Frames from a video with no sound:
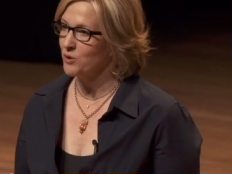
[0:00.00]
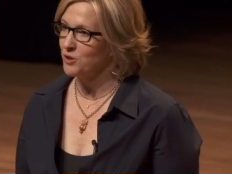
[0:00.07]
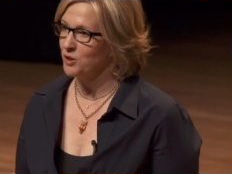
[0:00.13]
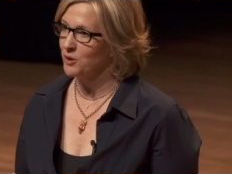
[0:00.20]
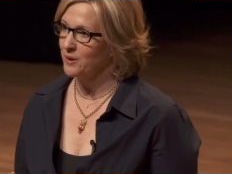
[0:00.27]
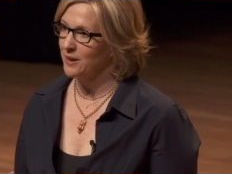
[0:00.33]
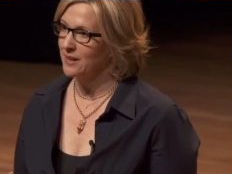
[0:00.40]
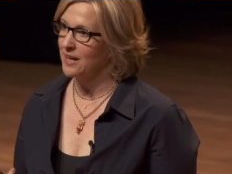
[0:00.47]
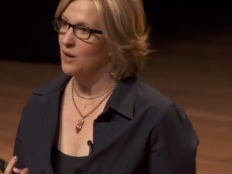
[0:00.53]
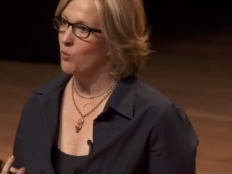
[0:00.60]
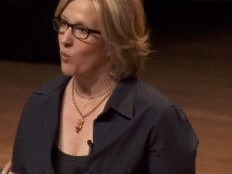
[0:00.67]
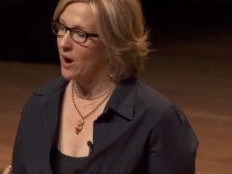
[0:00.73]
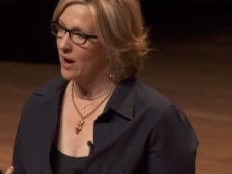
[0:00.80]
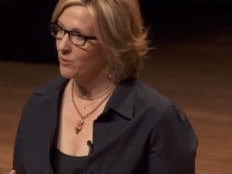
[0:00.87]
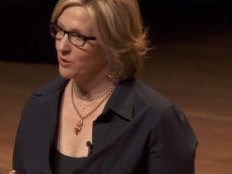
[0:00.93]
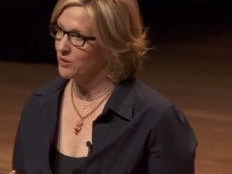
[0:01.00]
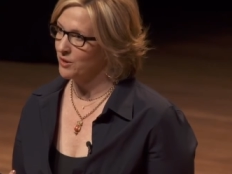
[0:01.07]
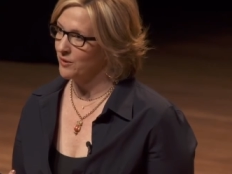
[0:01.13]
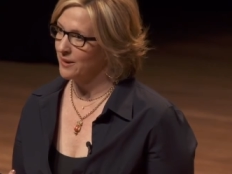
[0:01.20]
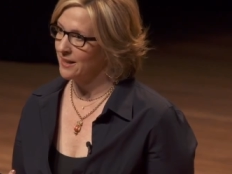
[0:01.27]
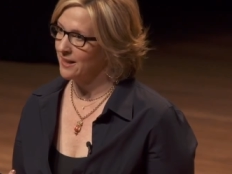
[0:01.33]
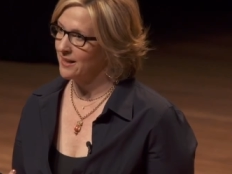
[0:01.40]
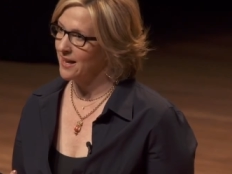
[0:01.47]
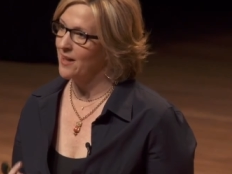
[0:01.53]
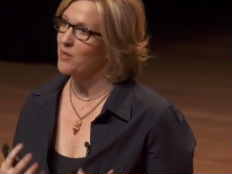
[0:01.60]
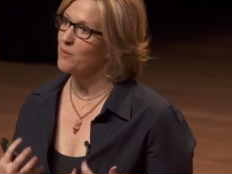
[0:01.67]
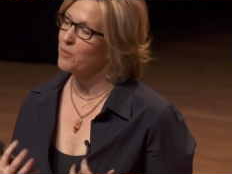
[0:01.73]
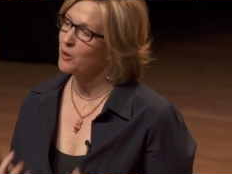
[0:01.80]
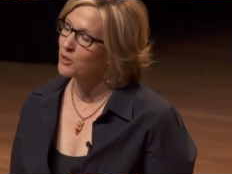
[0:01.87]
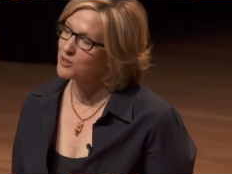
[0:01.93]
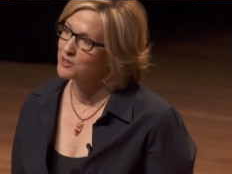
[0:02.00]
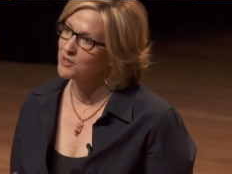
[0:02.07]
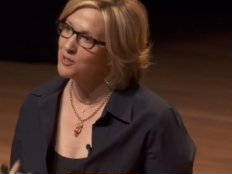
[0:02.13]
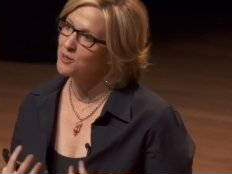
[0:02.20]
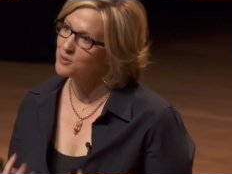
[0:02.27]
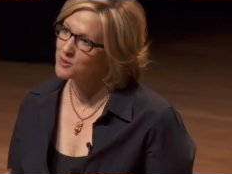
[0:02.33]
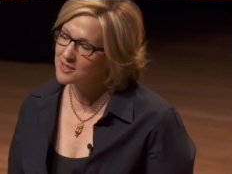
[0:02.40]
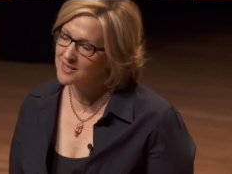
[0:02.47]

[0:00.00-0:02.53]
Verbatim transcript: we're doing and why we're doing it, and the person who